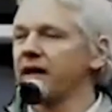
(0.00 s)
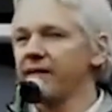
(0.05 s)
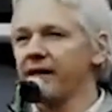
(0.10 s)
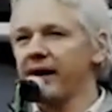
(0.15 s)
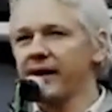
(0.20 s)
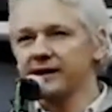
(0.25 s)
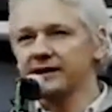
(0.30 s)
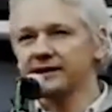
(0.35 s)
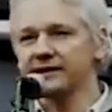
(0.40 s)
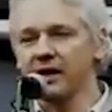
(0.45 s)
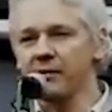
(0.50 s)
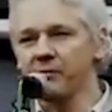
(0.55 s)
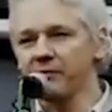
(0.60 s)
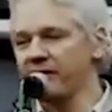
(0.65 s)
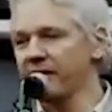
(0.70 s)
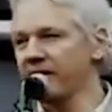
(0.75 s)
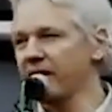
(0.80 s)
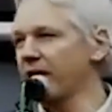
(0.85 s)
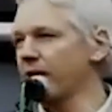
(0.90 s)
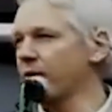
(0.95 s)
that is
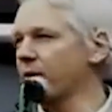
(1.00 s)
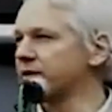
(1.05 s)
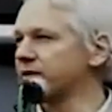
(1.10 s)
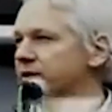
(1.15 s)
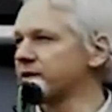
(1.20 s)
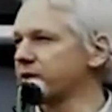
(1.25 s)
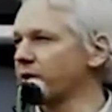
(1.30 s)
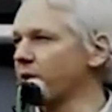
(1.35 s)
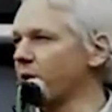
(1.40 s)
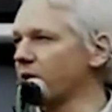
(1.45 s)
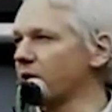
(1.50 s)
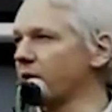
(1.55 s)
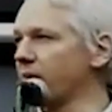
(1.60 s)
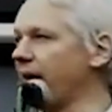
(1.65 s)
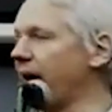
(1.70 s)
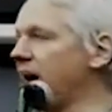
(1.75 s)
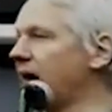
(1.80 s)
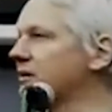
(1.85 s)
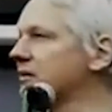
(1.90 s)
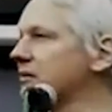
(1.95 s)
something I want to talk
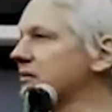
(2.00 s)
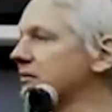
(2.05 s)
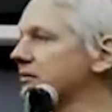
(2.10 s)
about.